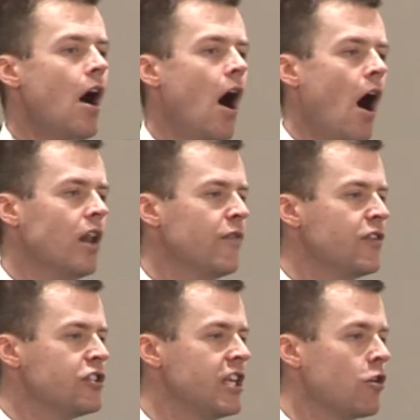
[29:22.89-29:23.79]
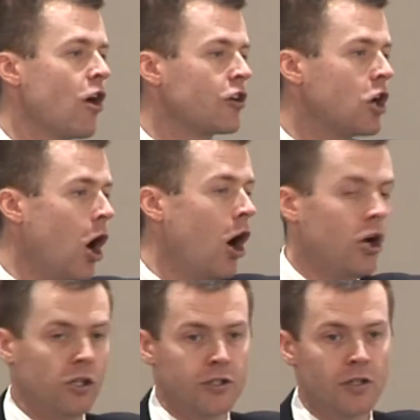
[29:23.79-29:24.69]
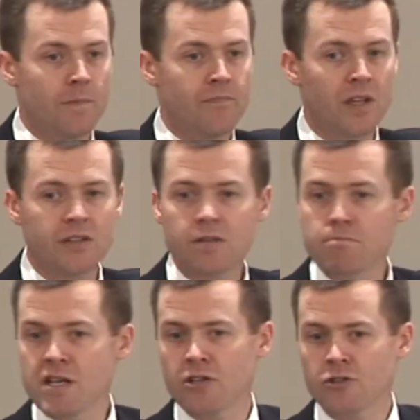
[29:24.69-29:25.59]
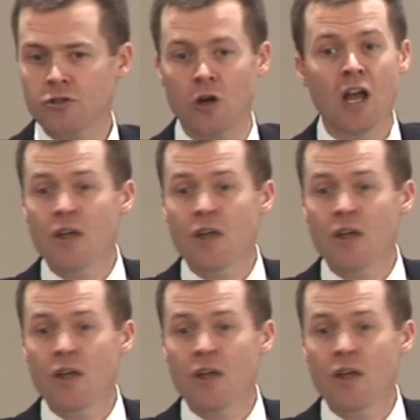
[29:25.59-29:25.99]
All of us here are called to minister.